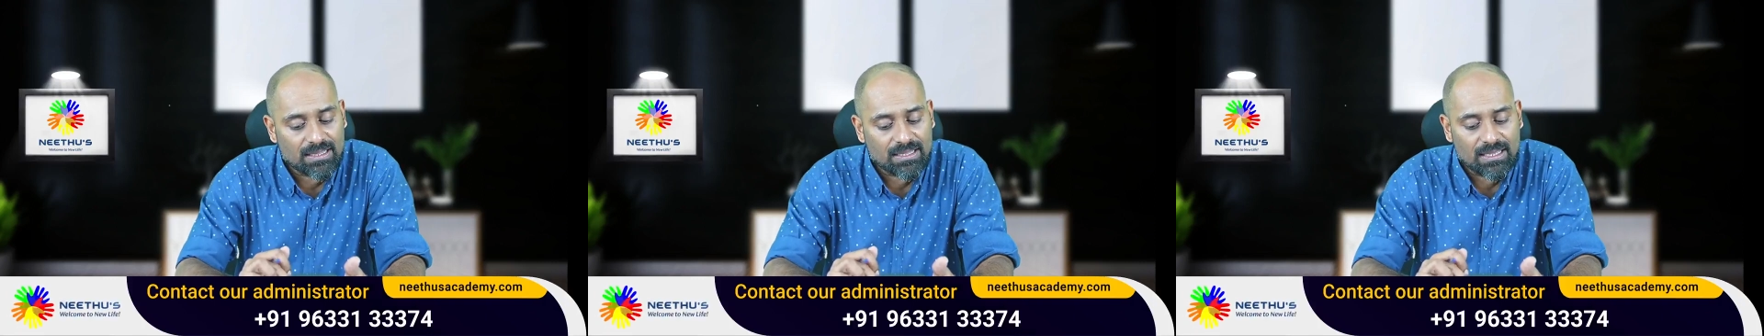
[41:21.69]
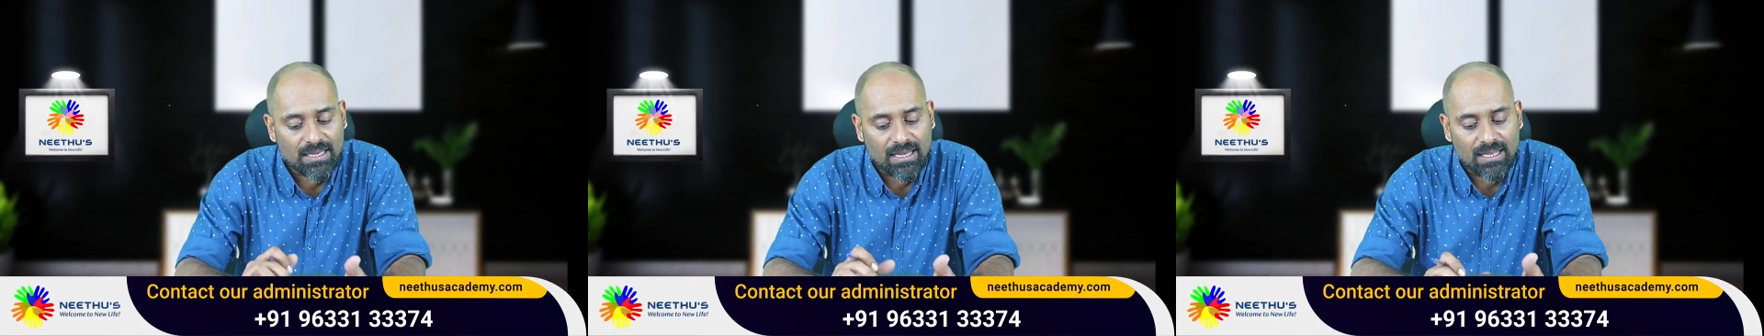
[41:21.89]

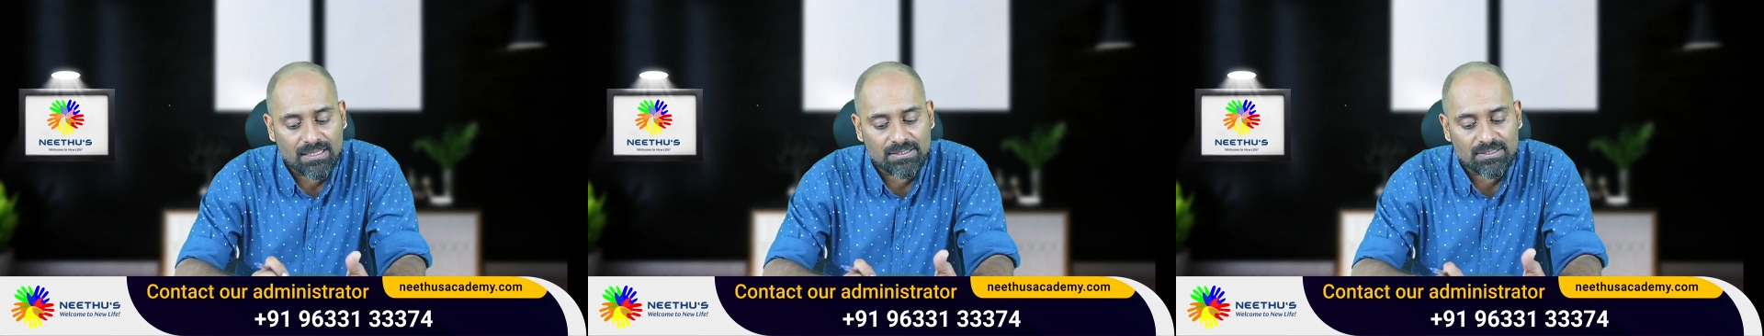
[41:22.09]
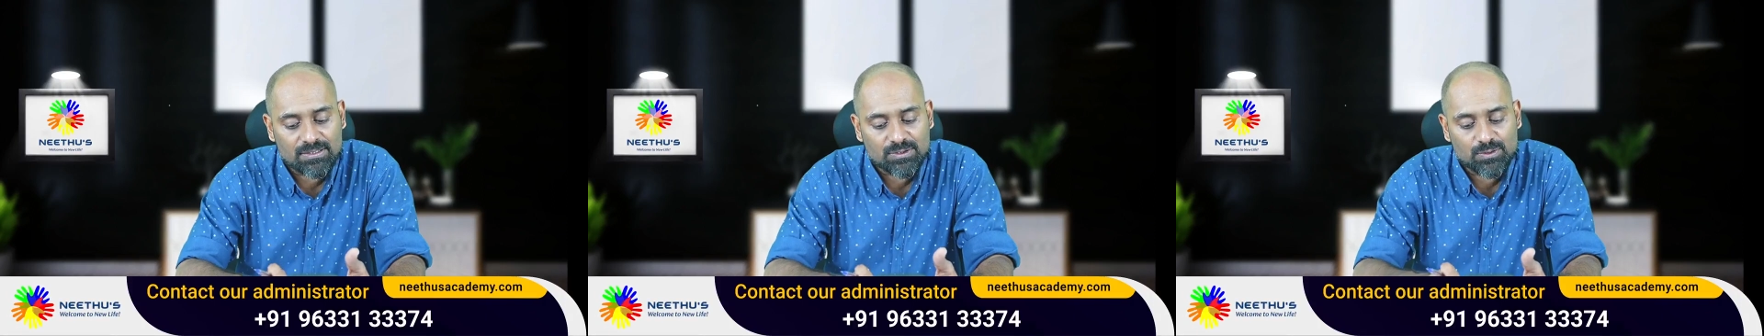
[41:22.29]
The
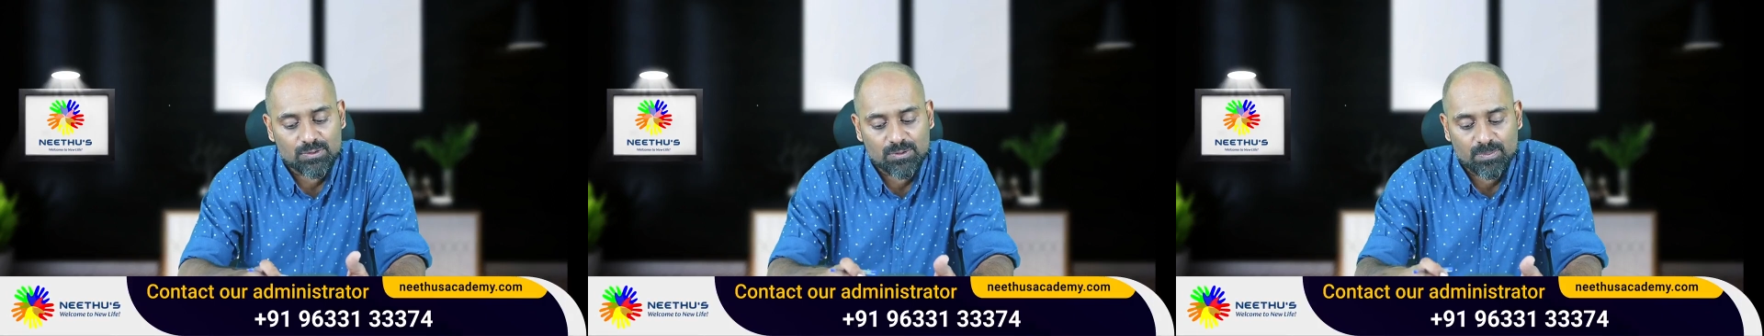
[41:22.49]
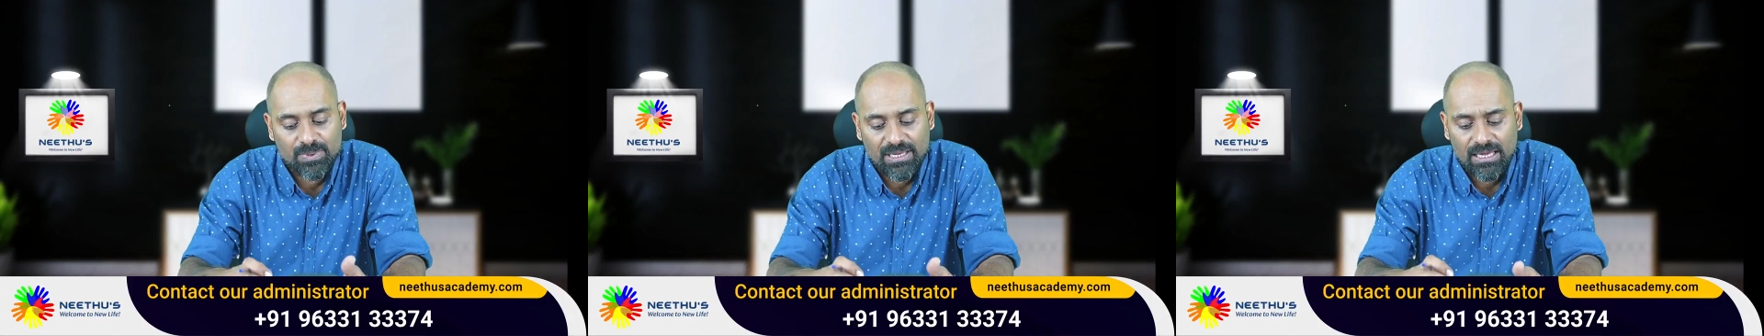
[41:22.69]
answer
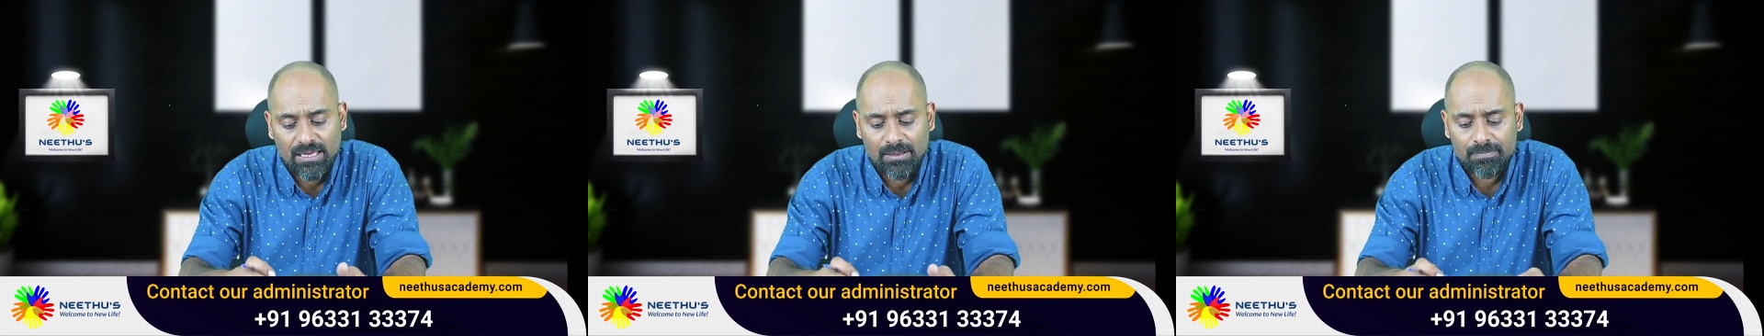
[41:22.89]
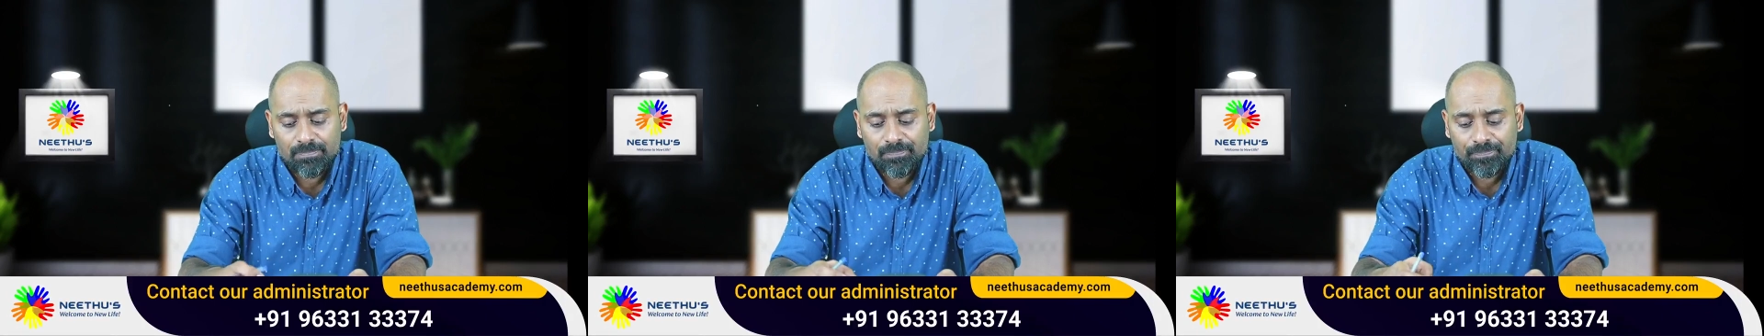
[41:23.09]
should
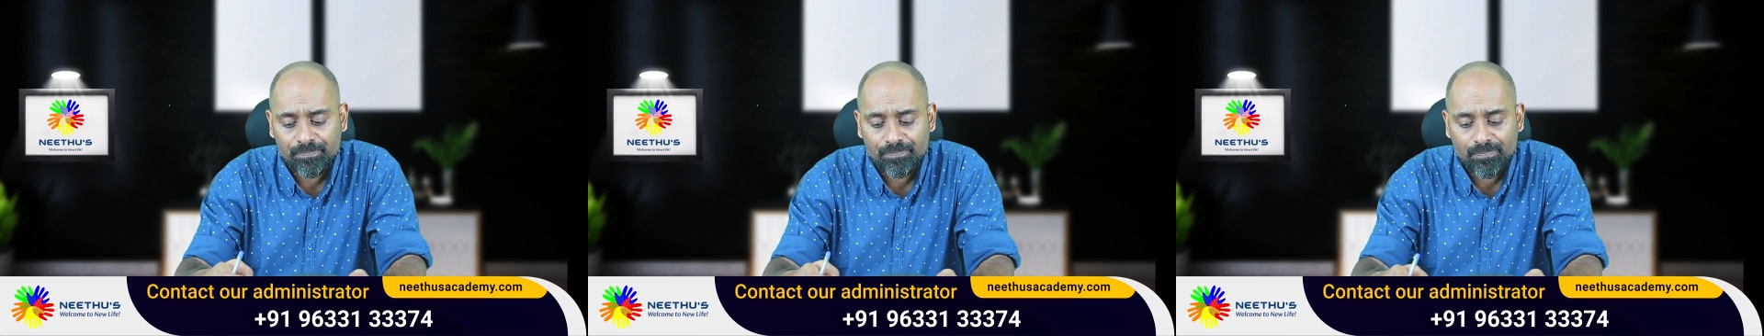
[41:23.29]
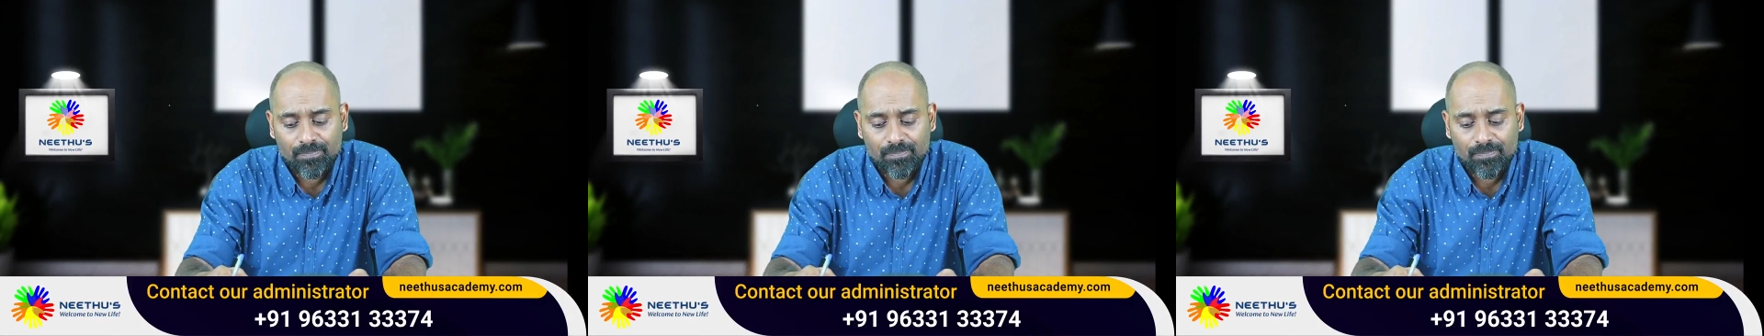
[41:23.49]
be